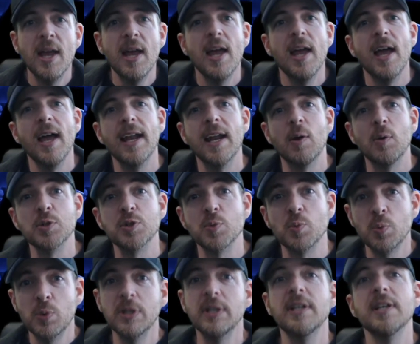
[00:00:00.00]
and I was
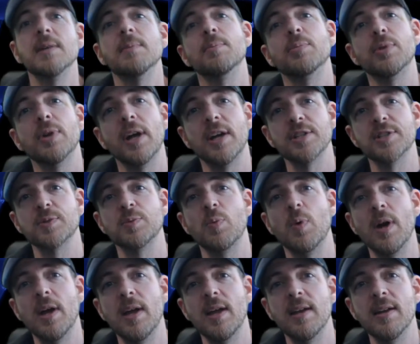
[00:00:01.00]
really impressed
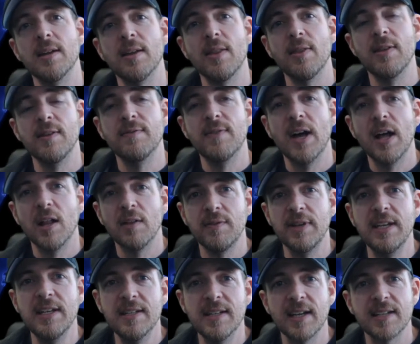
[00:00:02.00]
when the Valve
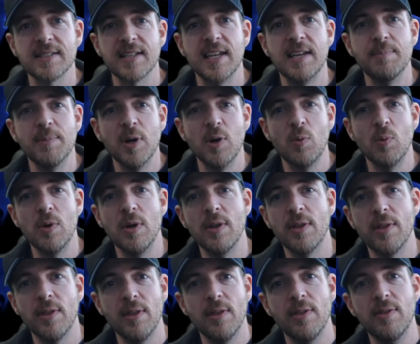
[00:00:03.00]
Index came out
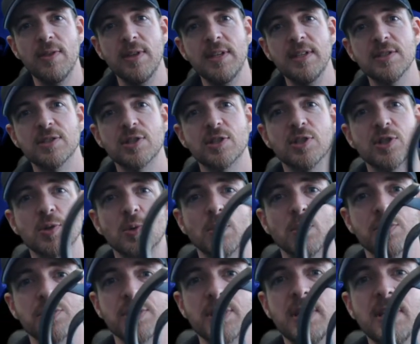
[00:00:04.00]
with these
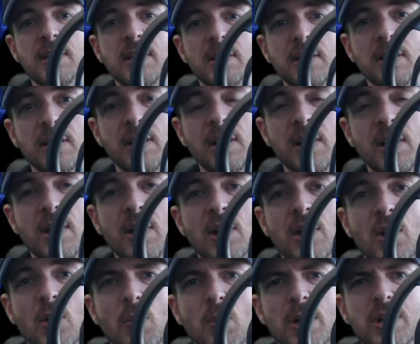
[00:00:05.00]
controllers here,
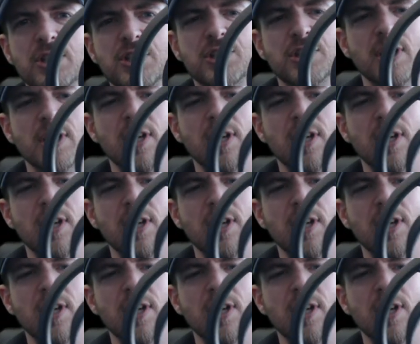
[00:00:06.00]
which,